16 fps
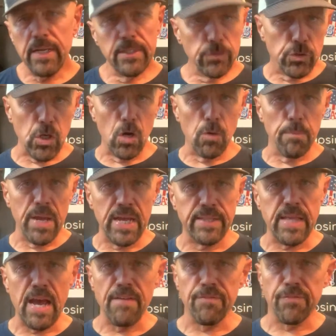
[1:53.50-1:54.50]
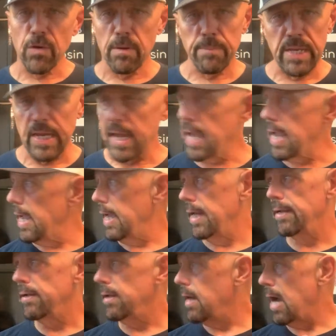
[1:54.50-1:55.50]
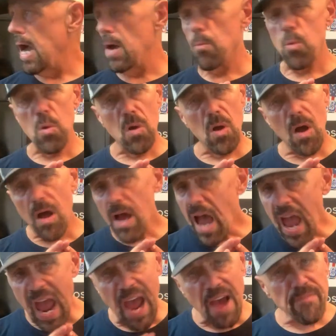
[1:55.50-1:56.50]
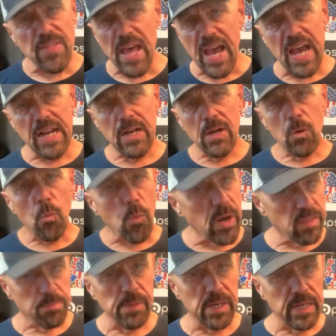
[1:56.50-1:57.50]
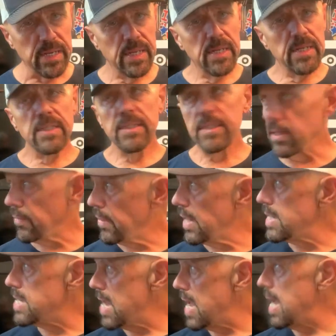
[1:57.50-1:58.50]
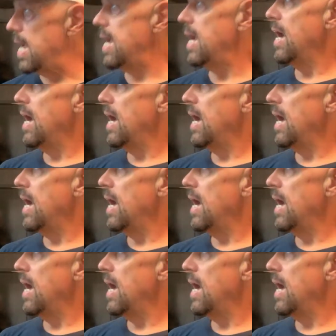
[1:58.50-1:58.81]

Joe made that for me, and I will have that with me till the day